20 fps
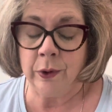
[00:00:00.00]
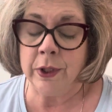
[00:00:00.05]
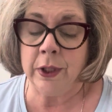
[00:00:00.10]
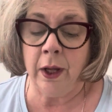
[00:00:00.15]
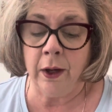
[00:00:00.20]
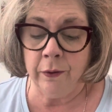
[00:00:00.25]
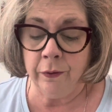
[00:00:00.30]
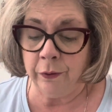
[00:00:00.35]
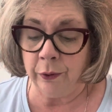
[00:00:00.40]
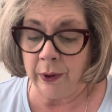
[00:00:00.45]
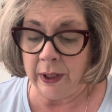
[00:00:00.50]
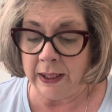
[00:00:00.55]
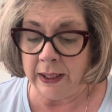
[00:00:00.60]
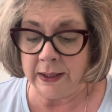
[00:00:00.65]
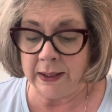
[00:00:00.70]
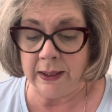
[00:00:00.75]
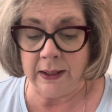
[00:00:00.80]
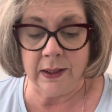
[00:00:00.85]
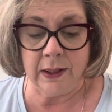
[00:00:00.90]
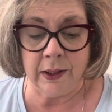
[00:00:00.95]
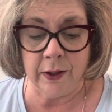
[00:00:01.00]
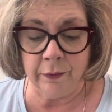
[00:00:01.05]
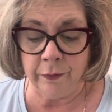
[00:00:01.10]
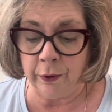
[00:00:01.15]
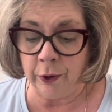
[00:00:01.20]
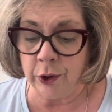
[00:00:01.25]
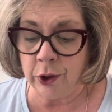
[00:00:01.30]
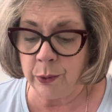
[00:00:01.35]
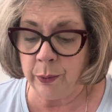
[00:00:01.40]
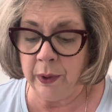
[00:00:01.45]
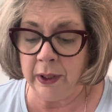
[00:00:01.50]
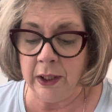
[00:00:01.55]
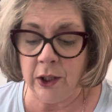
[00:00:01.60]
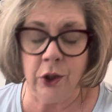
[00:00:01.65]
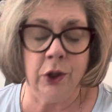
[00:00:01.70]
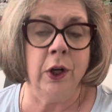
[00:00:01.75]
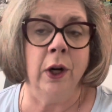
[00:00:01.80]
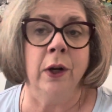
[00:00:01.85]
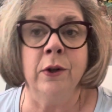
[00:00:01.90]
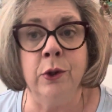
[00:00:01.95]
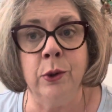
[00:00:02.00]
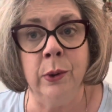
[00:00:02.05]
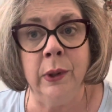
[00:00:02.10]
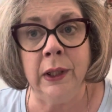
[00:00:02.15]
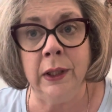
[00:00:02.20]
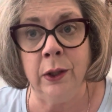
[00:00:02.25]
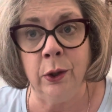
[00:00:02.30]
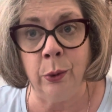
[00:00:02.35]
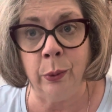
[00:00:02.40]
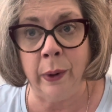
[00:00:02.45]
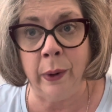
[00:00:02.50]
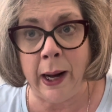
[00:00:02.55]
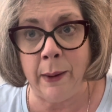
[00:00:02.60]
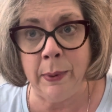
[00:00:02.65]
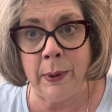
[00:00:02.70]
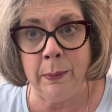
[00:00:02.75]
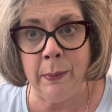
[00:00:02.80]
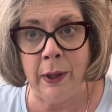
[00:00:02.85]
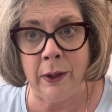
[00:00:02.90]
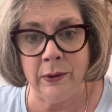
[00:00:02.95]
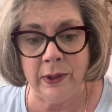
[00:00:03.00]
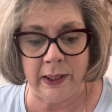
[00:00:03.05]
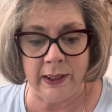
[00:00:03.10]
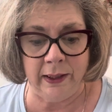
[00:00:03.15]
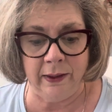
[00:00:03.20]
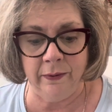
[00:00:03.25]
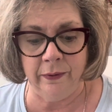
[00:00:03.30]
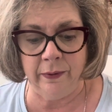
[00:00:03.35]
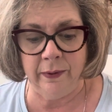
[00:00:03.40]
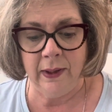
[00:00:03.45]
So for instance, the first one, it shows you a little rabbit motif.